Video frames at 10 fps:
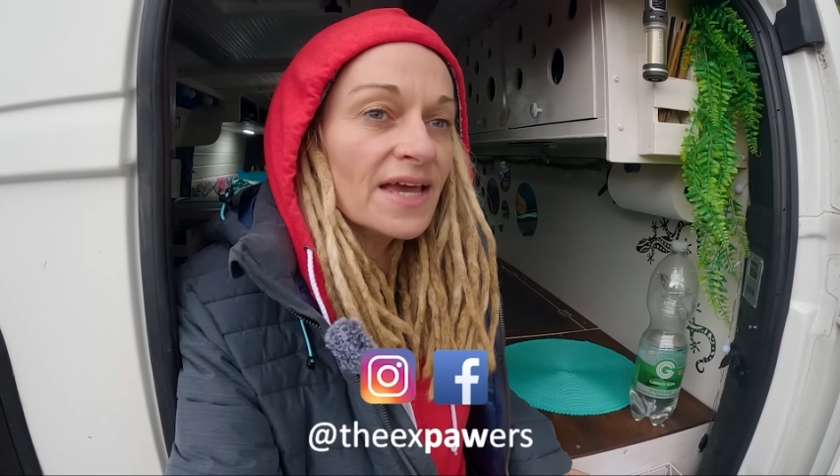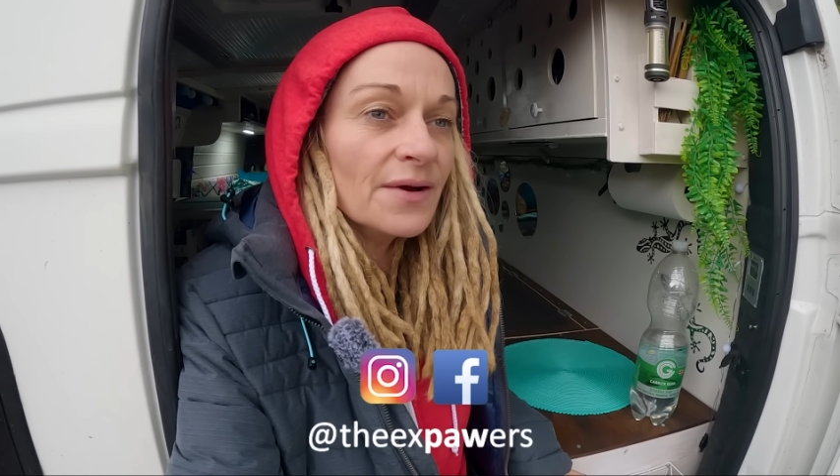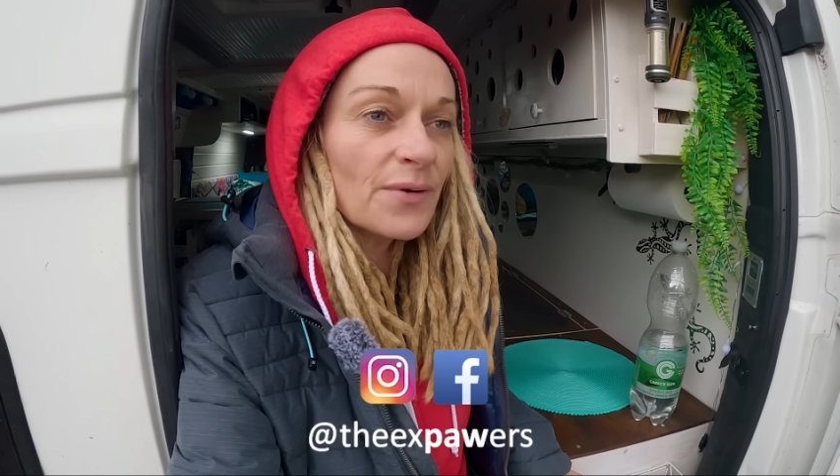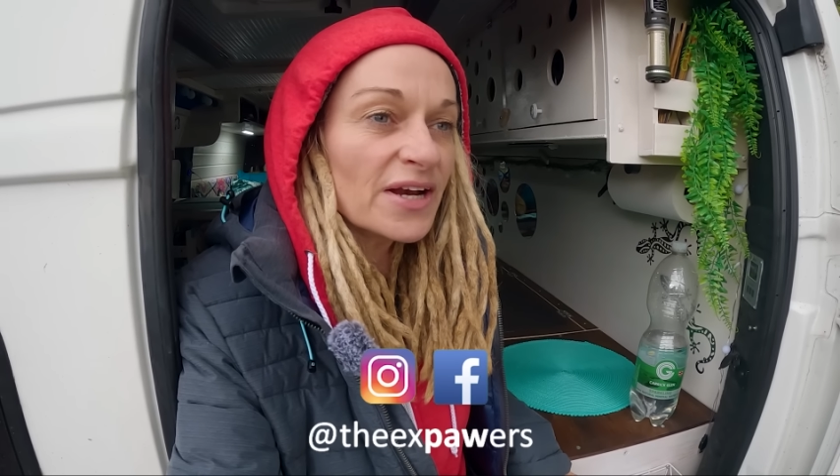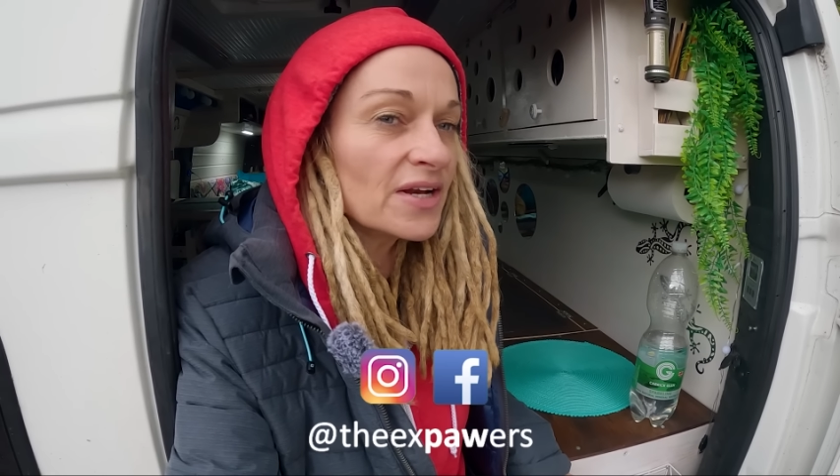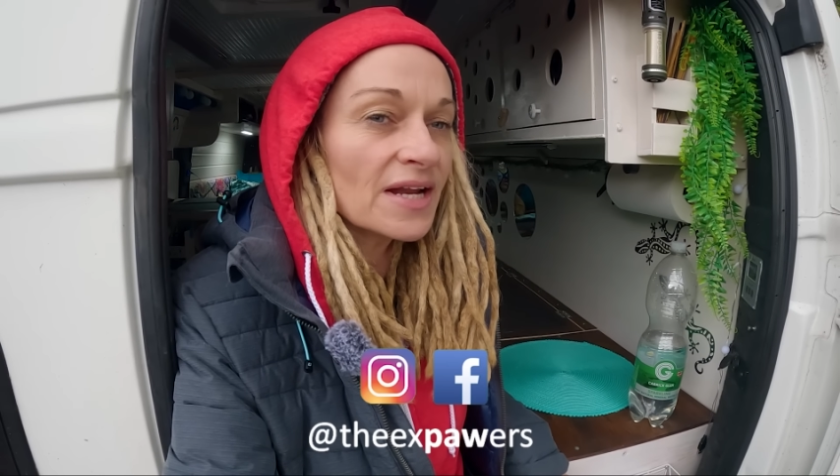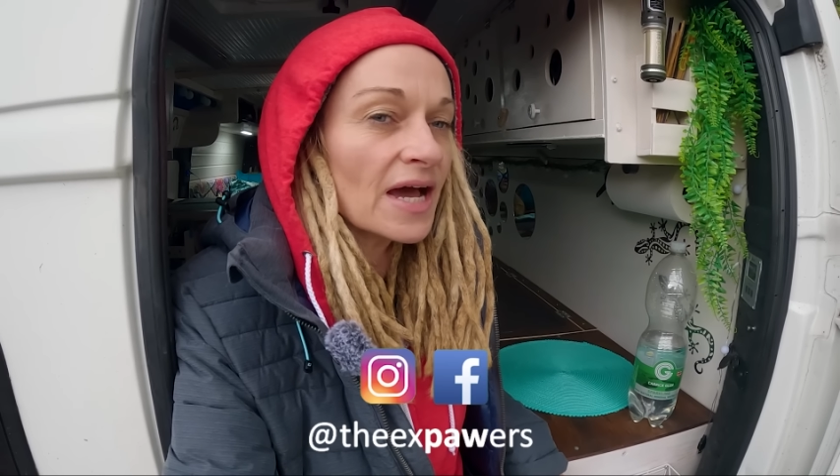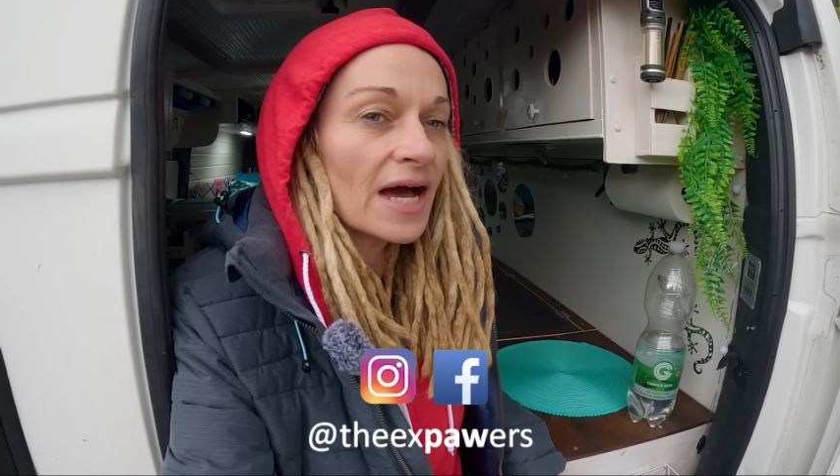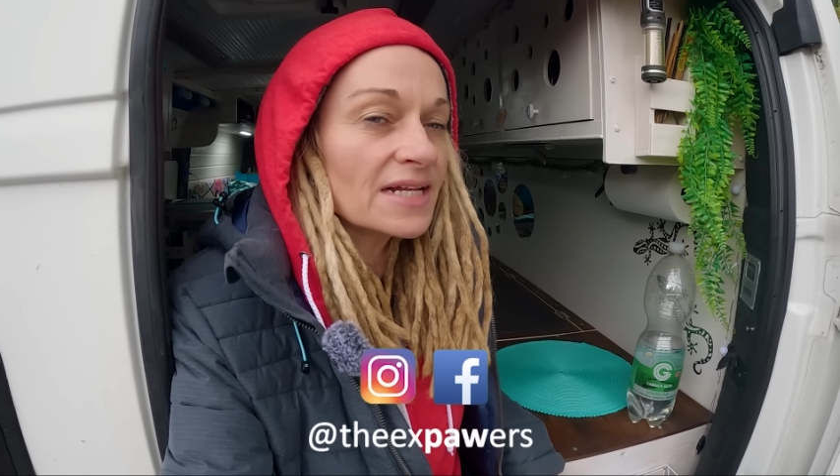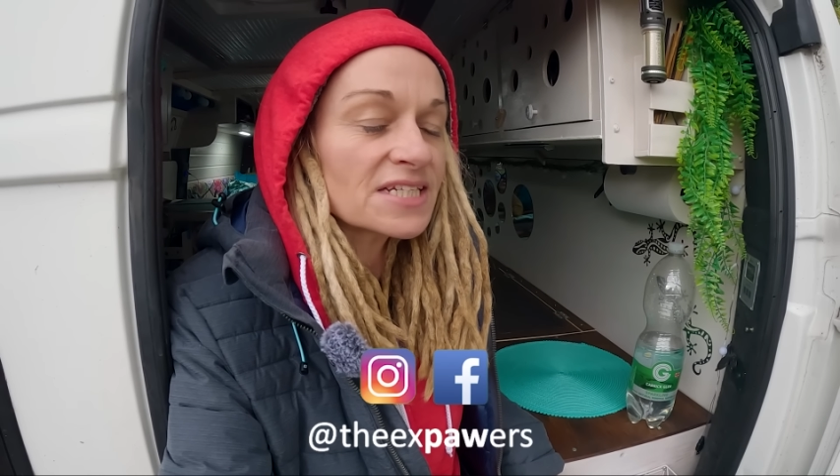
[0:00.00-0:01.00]
it went
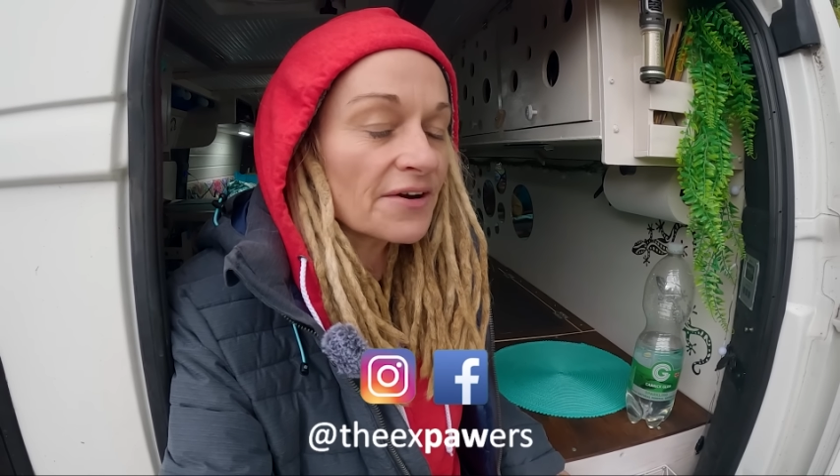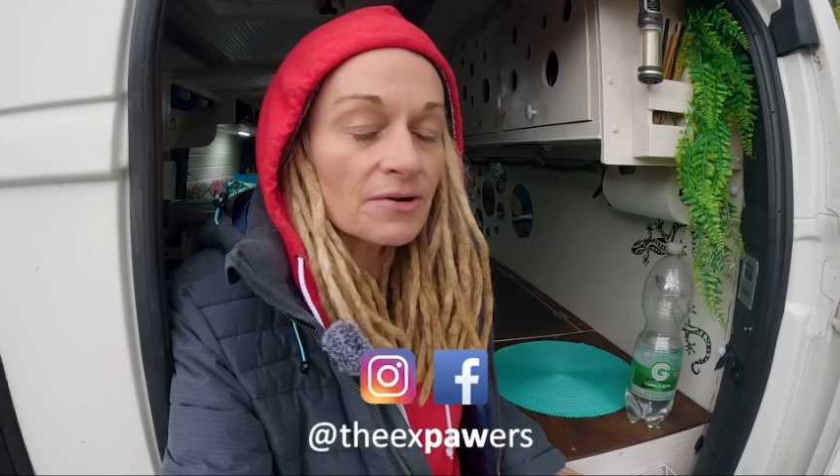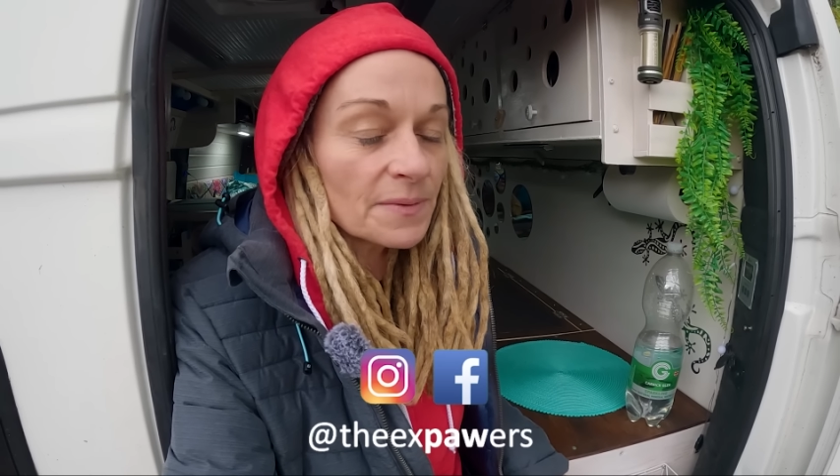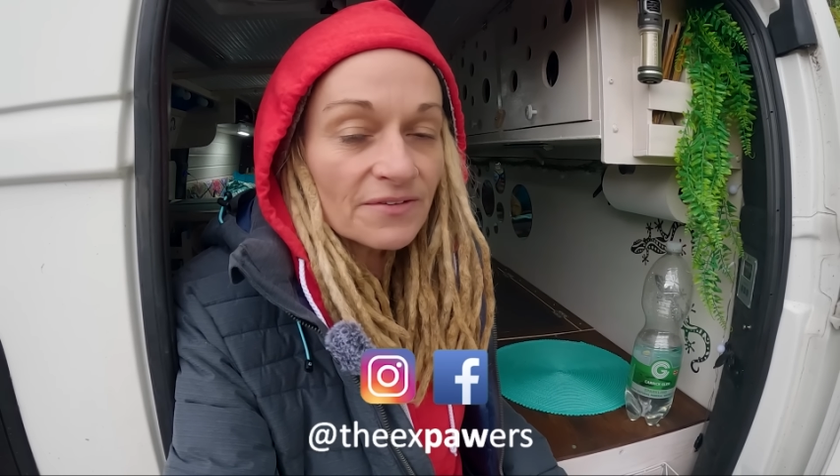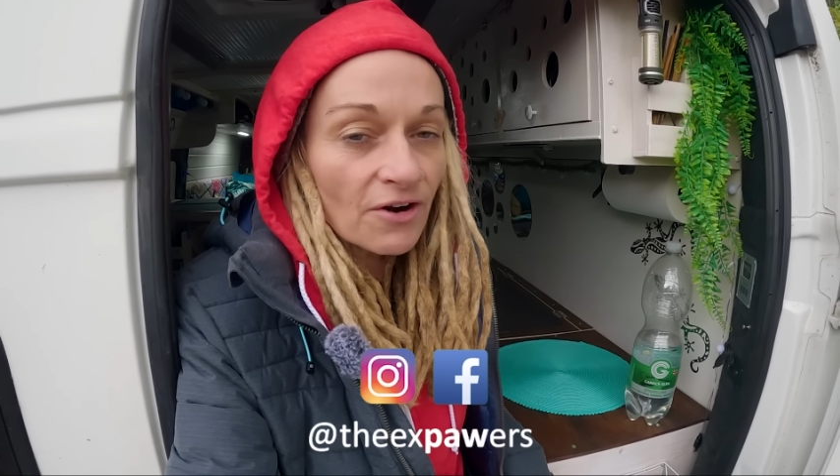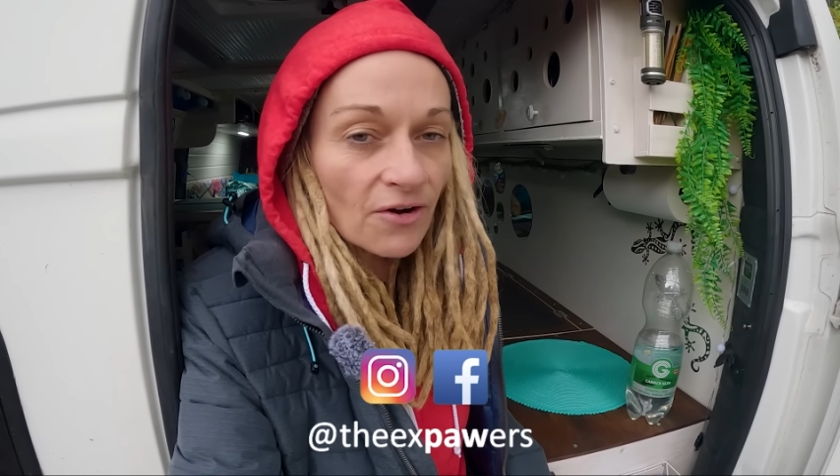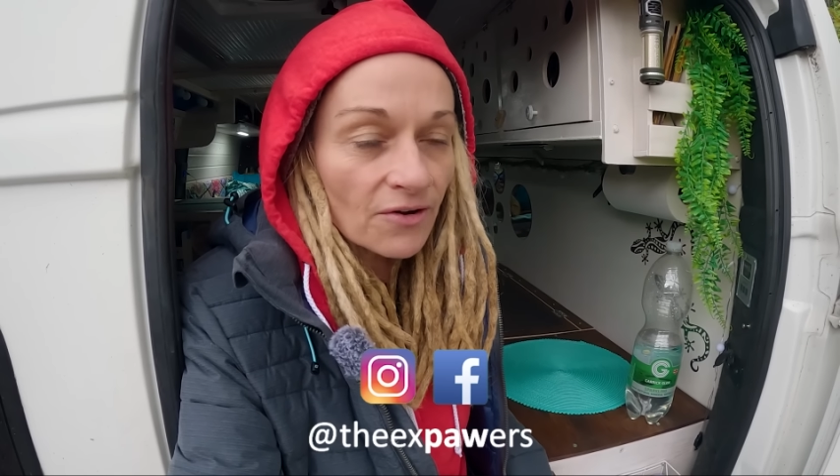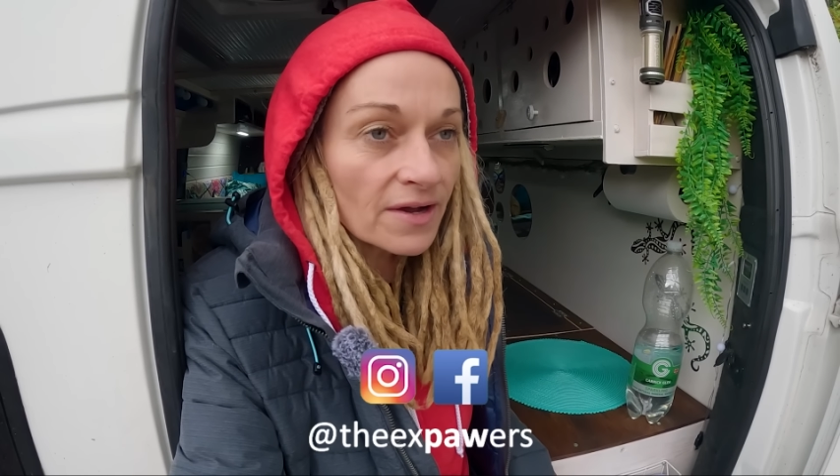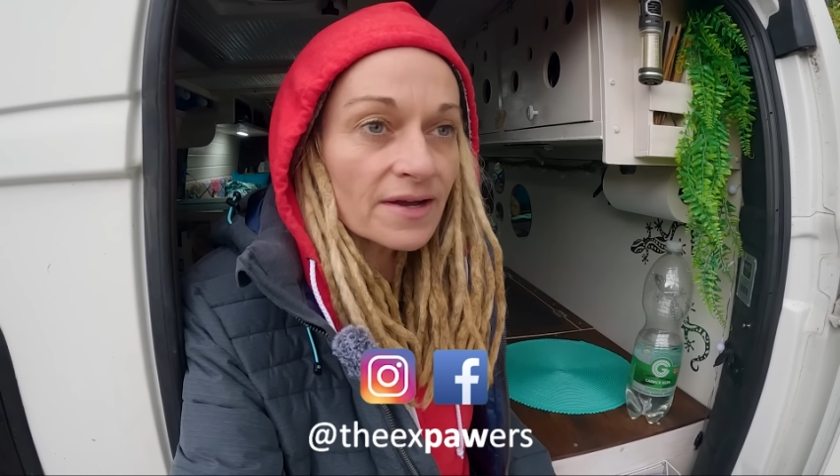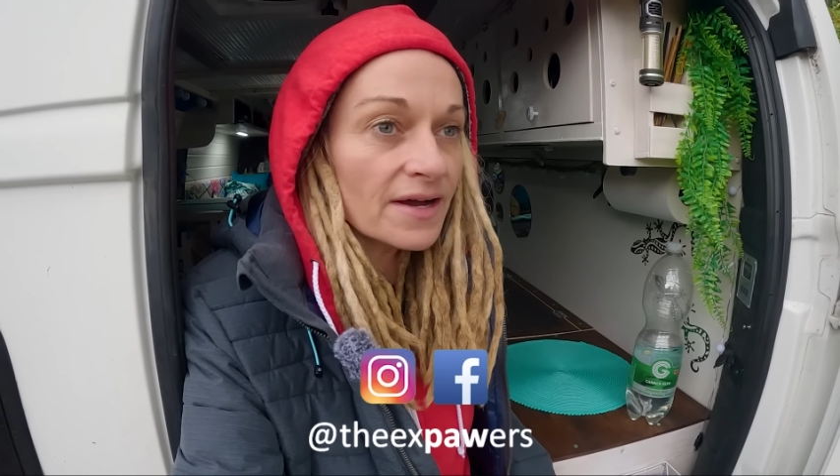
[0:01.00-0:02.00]
terribly
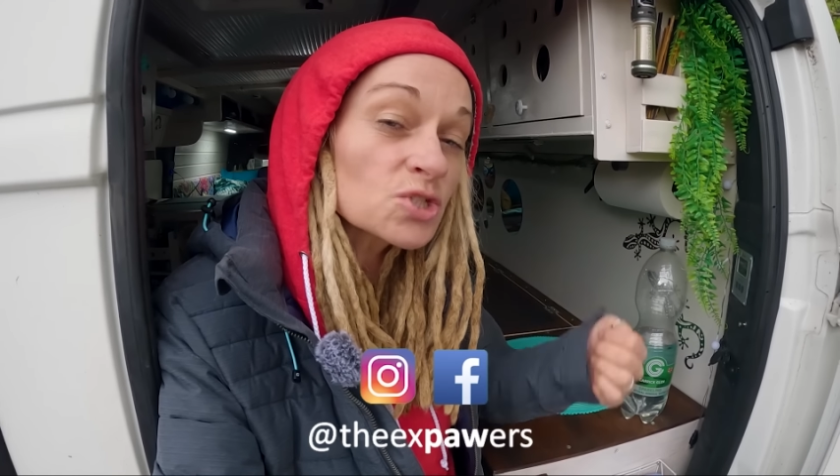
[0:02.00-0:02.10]
wrong.